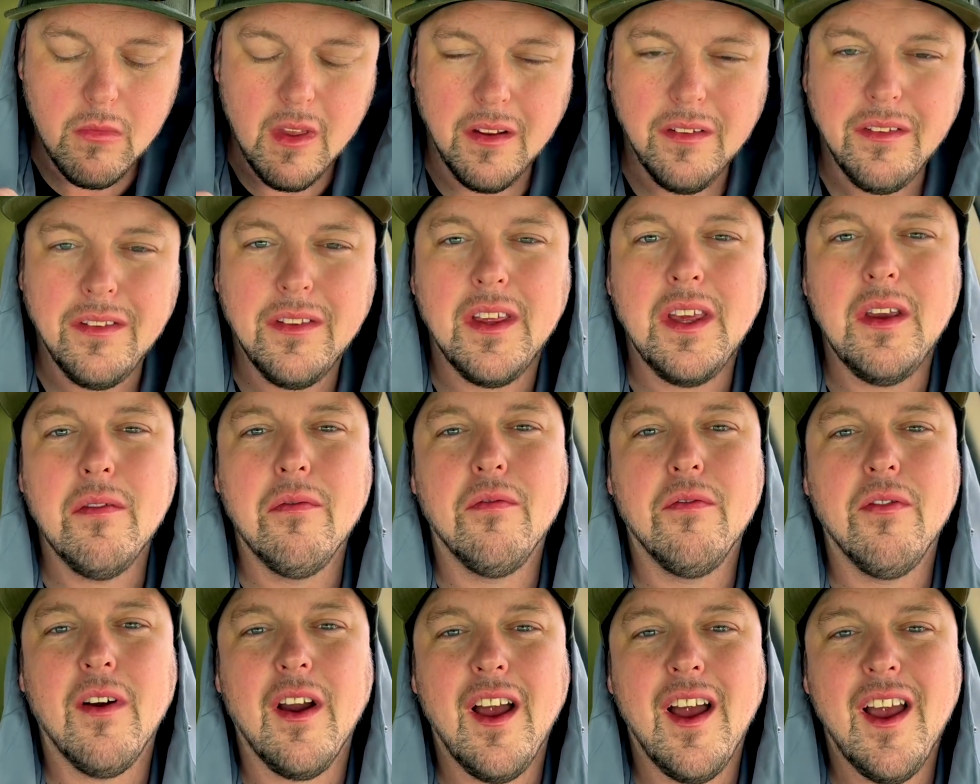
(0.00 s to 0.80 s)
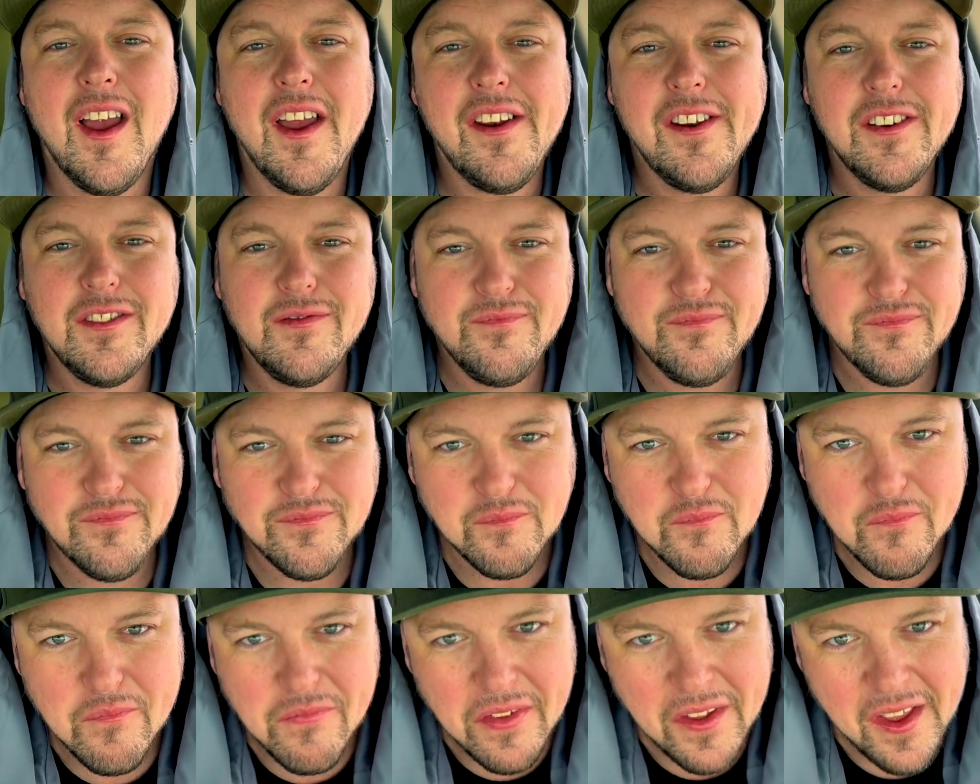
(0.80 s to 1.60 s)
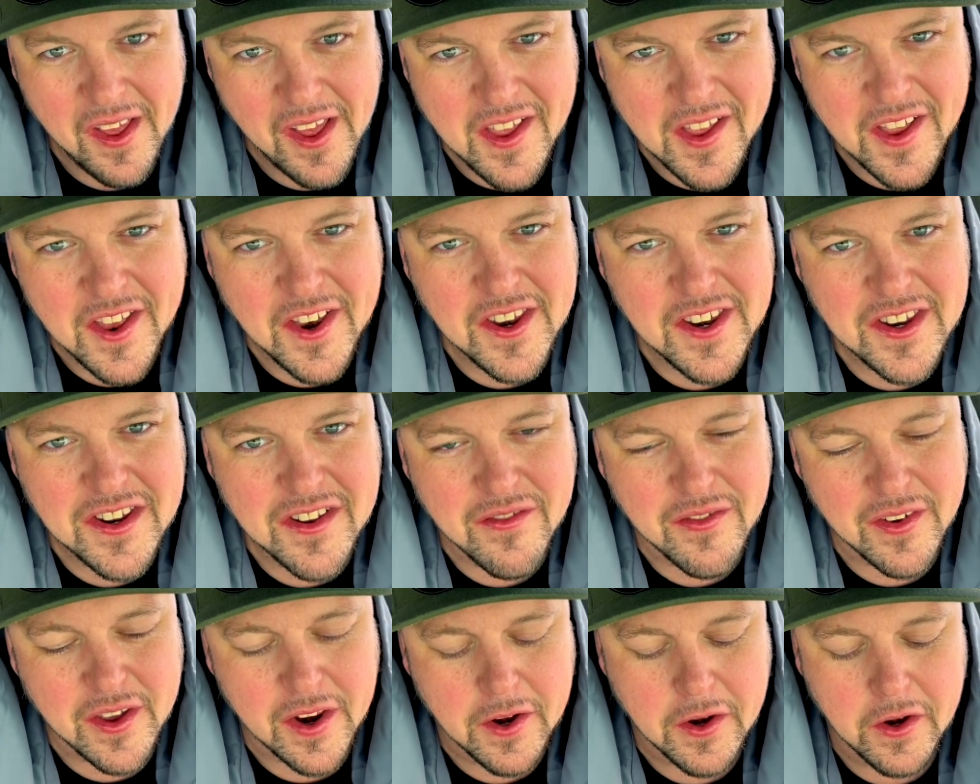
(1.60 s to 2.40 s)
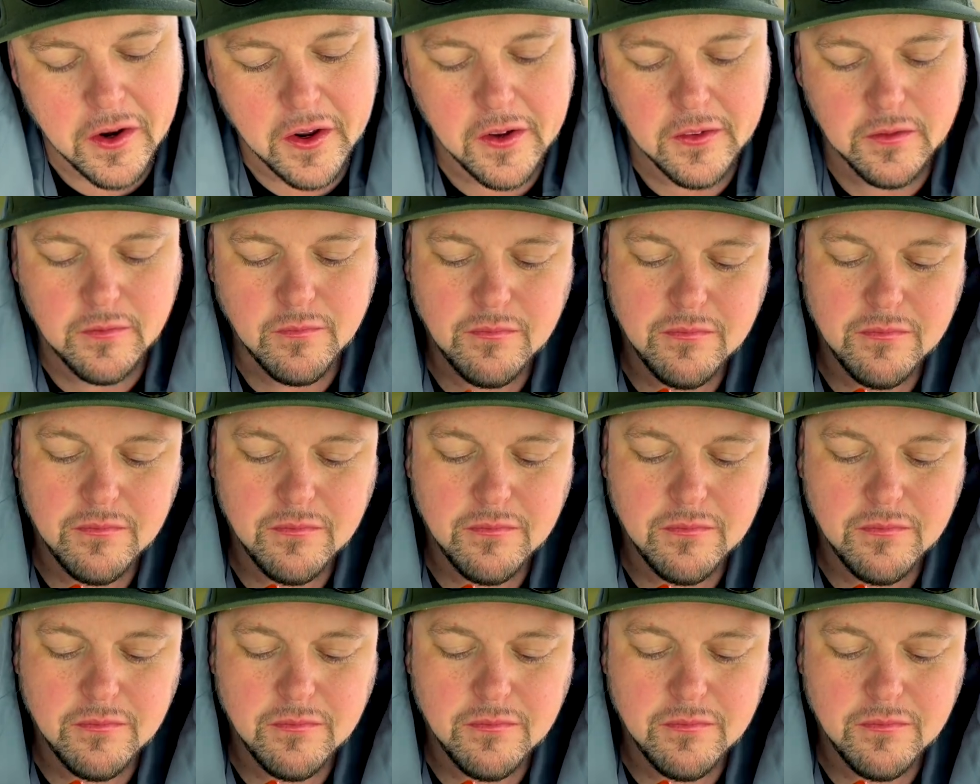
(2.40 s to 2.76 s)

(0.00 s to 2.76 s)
Deep fried divinity.